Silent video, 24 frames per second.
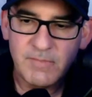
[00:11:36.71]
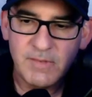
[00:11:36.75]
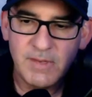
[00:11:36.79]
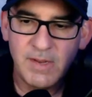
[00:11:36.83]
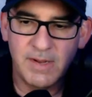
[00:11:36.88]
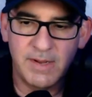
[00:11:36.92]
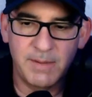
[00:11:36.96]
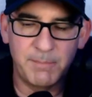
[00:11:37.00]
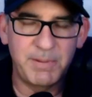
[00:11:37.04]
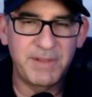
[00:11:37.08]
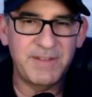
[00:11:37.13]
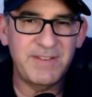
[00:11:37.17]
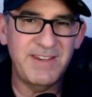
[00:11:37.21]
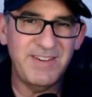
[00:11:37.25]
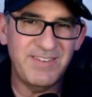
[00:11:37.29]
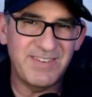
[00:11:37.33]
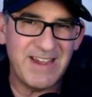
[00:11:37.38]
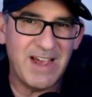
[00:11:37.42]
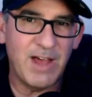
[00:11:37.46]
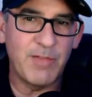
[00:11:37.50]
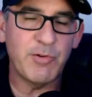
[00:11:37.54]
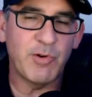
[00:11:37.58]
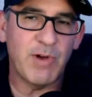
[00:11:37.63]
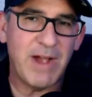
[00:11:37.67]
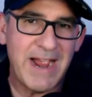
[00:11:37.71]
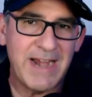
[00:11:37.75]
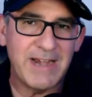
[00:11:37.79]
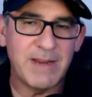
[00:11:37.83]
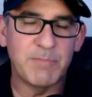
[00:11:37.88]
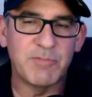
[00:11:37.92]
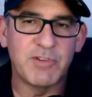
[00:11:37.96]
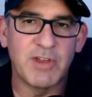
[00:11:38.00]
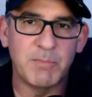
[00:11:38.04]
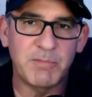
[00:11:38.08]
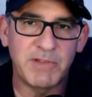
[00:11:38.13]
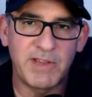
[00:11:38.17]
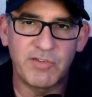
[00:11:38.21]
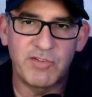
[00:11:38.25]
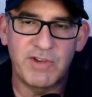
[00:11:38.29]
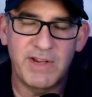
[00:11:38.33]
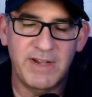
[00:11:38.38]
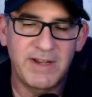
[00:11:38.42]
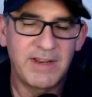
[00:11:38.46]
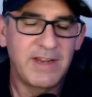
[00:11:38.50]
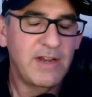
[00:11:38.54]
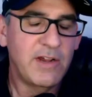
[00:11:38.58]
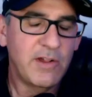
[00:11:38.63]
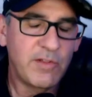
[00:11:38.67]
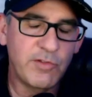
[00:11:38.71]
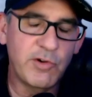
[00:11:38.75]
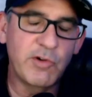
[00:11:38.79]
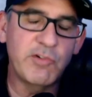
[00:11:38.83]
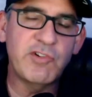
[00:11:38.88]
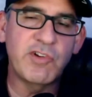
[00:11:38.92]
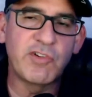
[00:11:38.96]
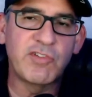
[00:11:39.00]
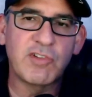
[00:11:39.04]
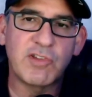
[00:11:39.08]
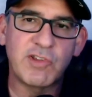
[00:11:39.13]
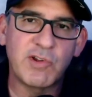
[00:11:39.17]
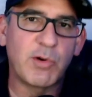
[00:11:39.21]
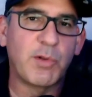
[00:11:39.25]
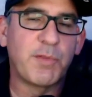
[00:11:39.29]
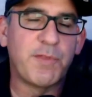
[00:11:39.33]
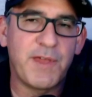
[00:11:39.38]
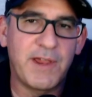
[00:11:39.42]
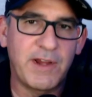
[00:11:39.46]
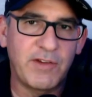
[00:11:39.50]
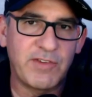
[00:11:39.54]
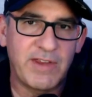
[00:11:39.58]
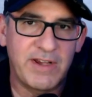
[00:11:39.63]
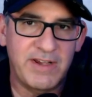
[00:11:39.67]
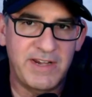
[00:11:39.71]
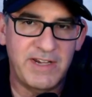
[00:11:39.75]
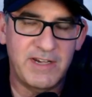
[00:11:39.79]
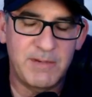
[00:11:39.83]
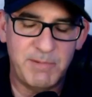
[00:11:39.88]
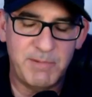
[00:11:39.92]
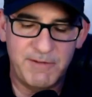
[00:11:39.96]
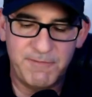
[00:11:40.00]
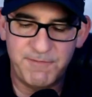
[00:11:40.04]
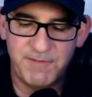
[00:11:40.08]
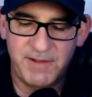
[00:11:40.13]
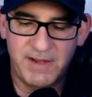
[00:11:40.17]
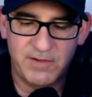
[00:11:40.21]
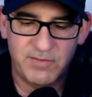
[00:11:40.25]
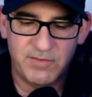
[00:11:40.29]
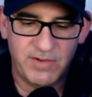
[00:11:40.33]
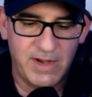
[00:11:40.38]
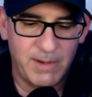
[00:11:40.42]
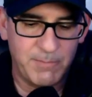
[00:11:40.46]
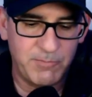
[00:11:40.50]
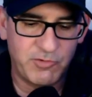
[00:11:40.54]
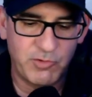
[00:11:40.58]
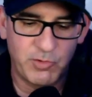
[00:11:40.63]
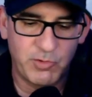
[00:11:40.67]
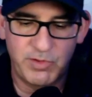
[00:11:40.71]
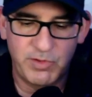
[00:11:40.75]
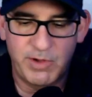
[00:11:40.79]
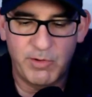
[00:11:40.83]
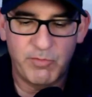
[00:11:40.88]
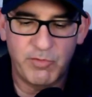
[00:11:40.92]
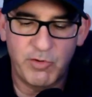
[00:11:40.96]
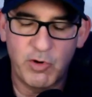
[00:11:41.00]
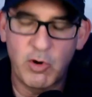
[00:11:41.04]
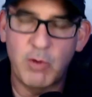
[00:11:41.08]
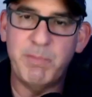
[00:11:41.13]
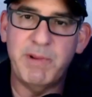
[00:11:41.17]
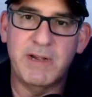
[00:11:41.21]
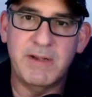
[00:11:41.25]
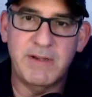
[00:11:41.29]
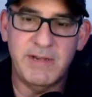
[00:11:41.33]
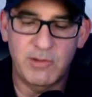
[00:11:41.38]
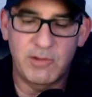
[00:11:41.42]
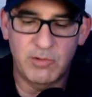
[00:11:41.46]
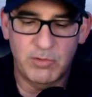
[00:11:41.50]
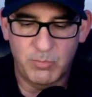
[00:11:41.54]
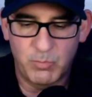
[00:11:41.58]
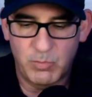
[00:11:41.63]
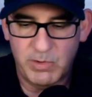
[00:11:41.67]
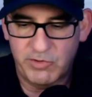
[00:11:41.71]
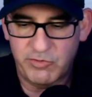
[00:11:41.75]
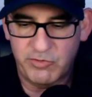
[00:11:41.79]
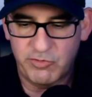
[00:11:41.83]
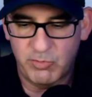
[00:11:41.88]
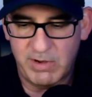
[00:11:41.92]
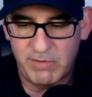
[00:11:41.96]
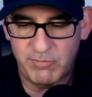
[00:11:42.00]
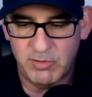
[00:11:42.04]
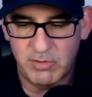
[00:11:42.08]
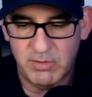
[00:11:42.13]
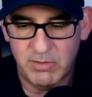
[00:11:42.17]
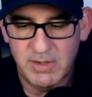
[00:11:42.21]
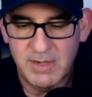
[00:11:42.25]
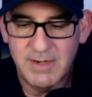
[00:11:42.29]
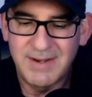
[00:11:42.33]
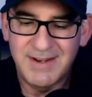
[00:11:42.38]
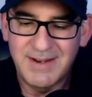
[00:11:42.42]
But these other items I'm listing, they're just little things that need to be fixed, and I'm sure they are no big deal whatsoever.